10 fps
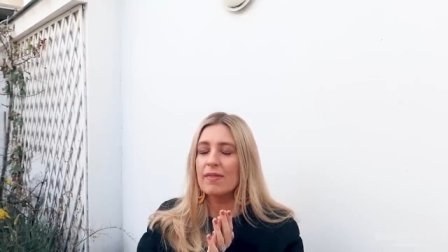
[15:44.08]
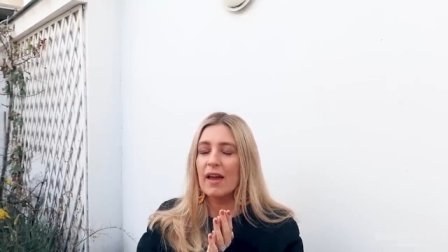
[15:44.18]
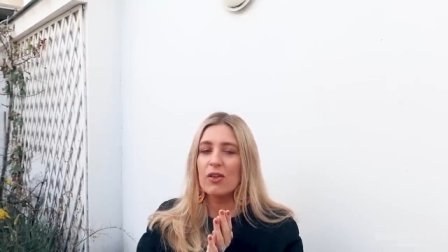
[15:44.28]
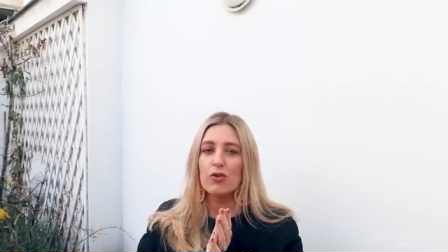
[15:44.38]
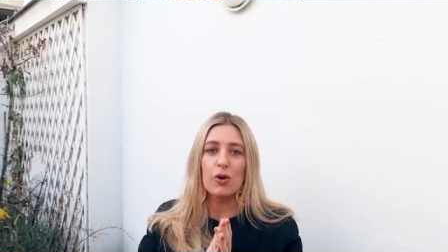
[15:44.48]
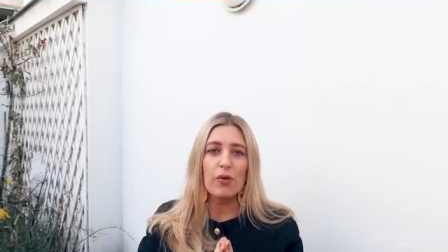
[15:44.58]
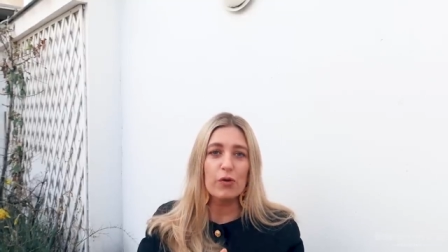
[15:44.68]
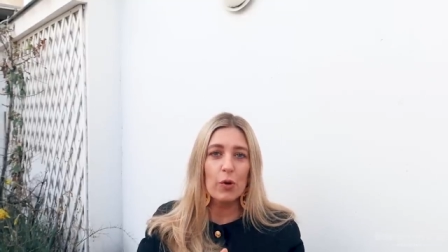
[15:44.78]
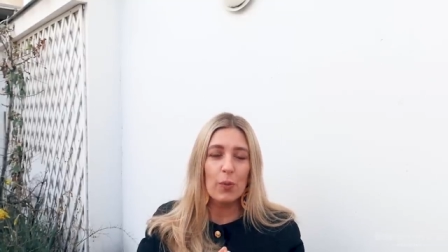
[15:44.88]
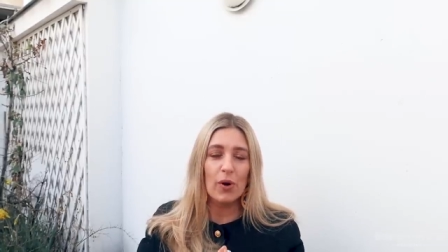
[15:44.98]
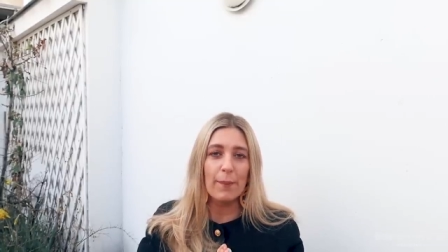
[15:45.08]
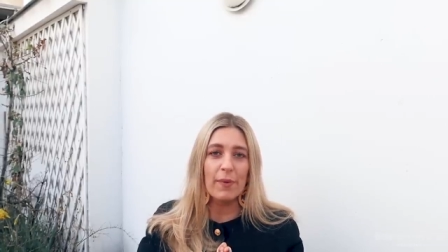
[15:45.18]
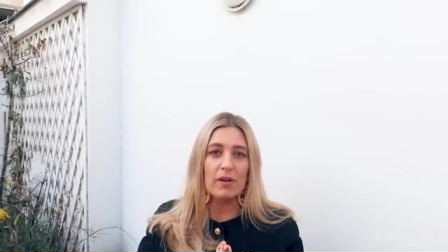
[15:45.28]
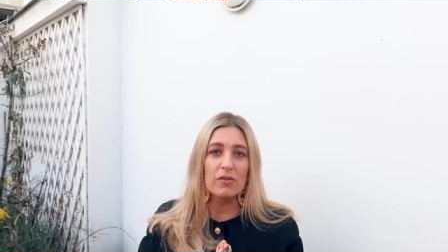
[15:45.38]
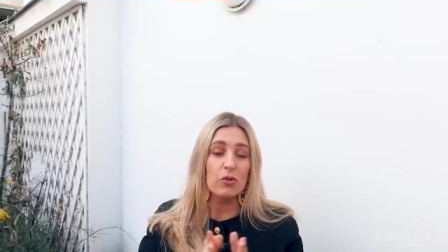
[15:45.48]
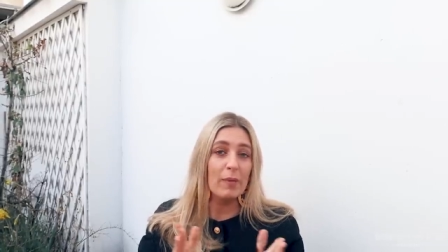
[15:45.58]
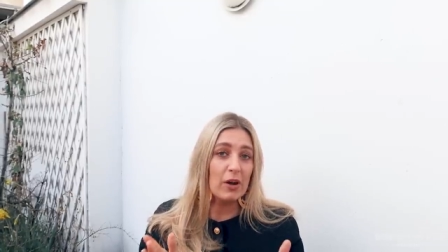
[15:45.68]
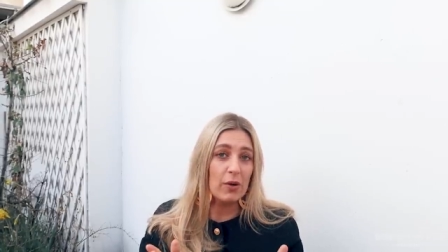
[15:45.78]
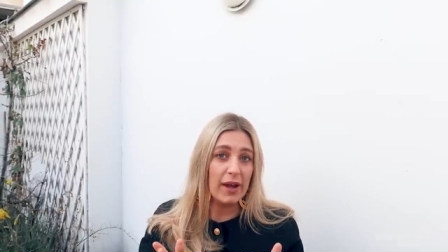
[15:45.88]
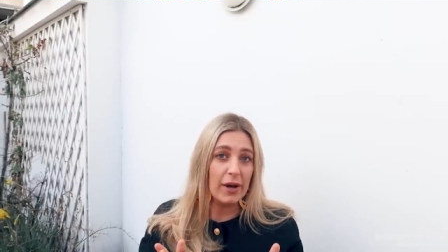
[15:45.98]
Then you go for your appointment. You
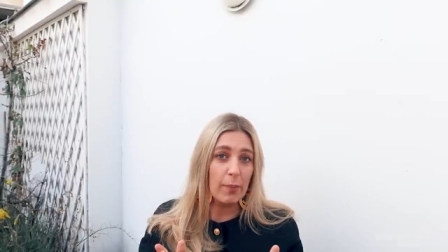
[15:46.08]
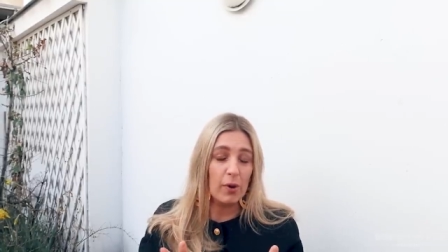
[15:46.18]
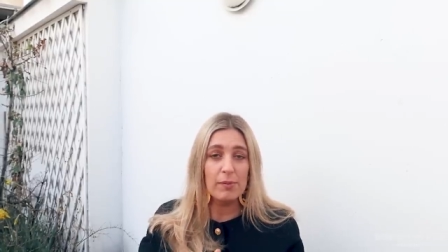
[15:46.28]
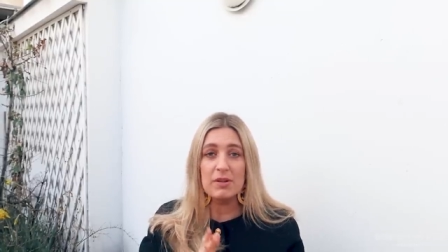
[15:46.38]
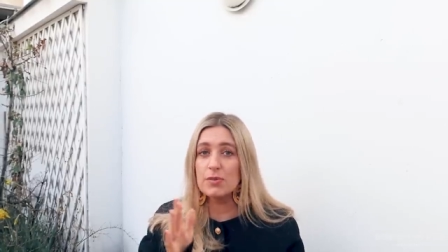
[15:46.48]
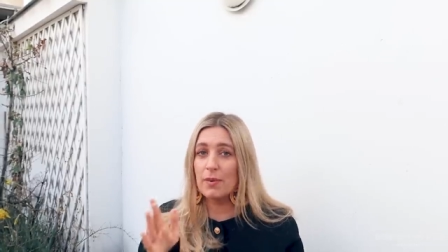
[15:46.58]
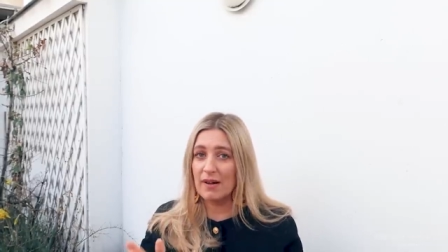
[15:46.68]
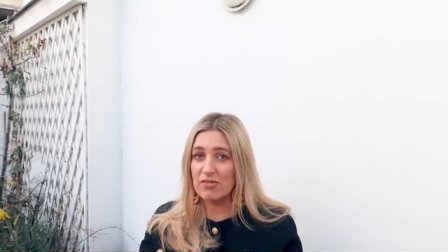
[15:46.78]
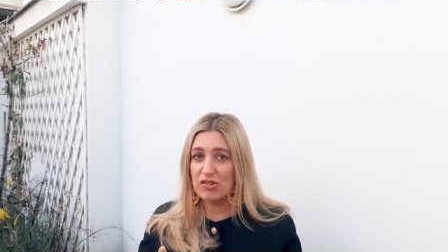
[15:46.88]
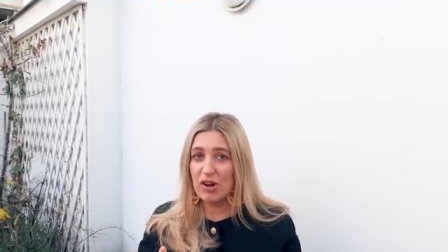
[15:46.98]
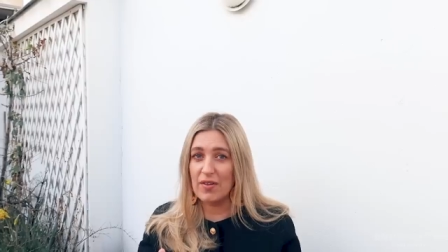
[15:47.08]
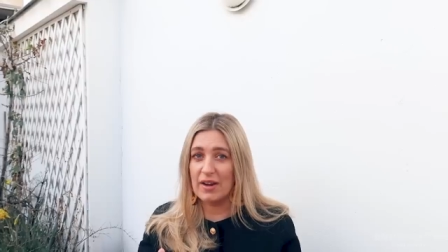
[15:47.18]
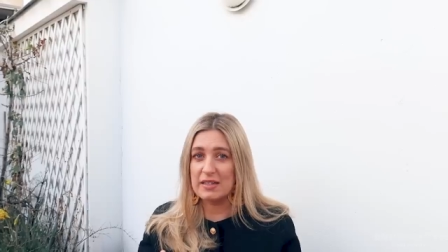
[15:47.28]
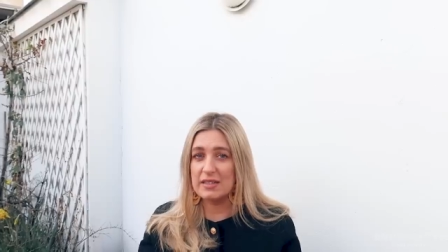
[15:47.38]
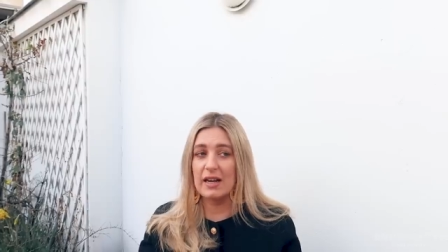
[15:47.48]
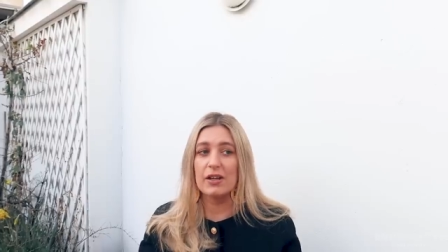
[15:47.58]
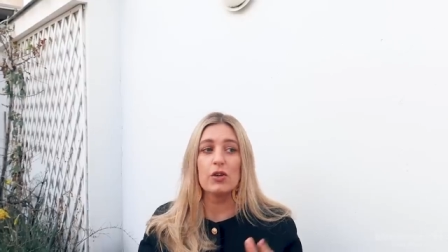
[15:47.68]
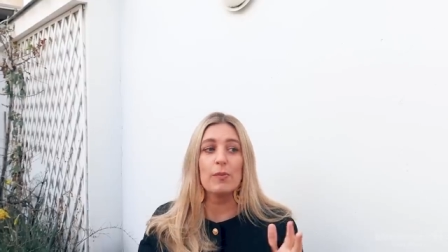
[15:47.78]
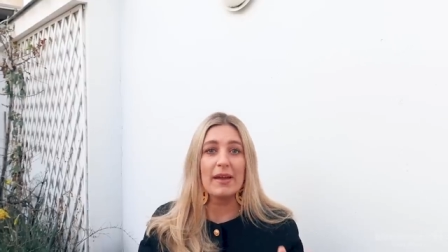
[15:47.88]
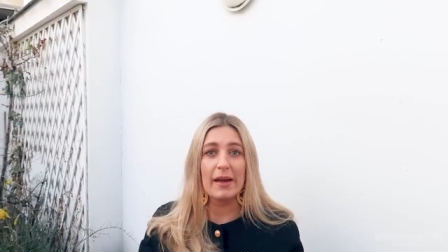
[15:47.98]
may not get an appointment, you might have to try the next day.
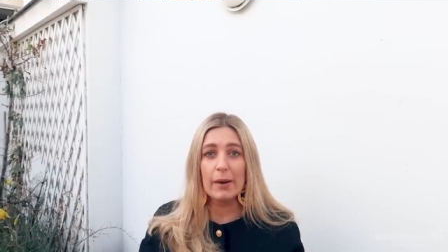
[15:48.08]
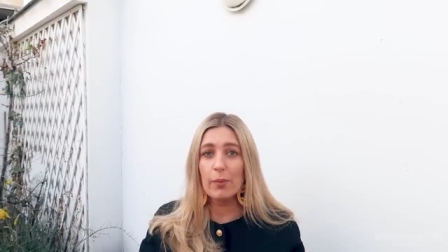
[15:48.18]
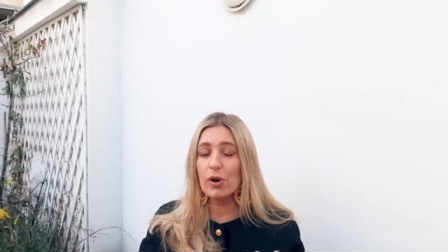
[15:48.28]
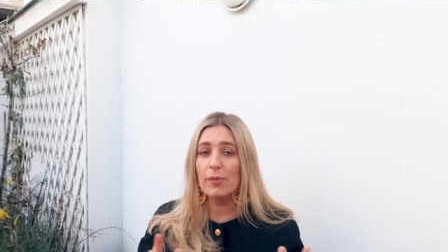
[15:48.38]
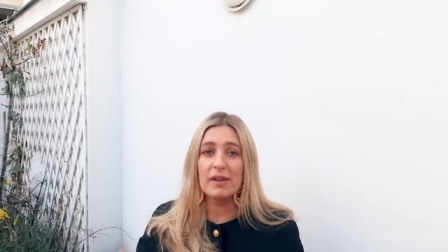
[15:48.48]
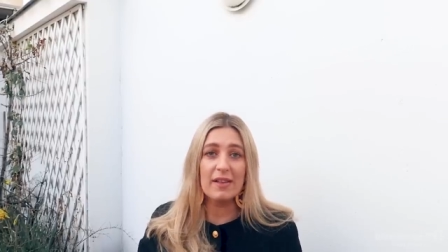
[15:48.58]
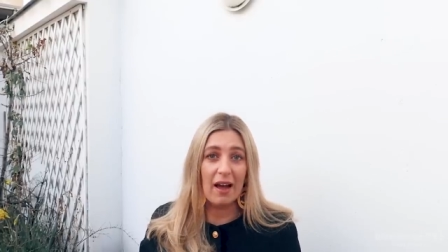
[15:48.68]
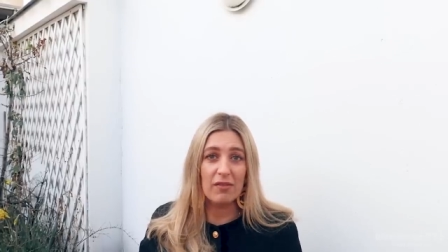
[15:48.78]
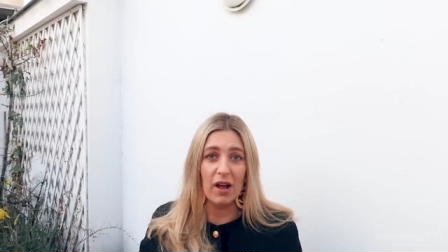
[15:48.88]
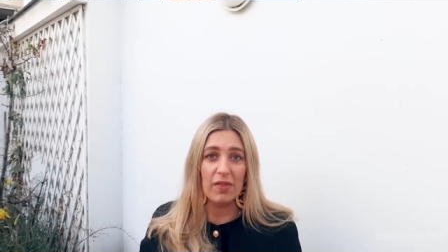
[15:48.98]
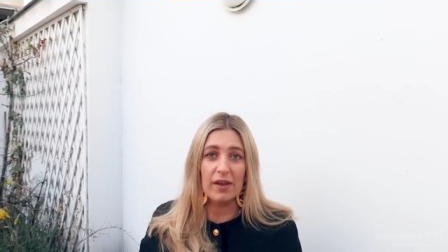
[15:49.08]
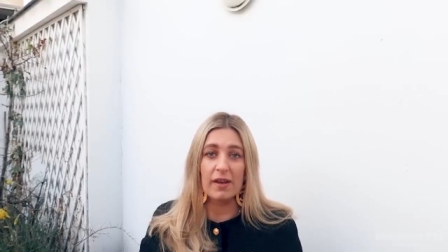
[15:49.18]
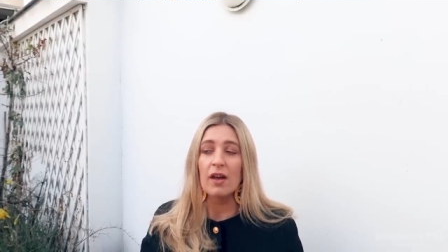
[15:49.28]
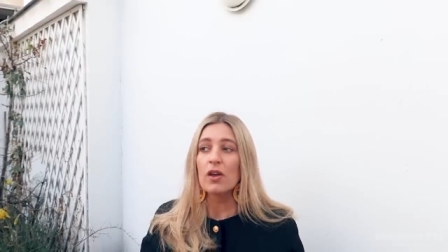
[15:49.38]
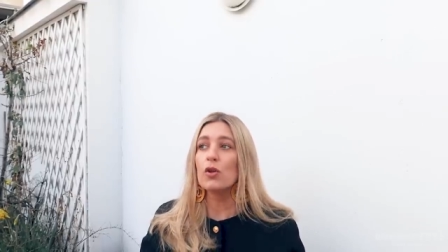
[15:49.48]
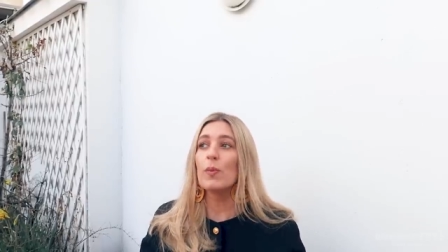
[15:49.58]
You may get an appointment, they have nothing.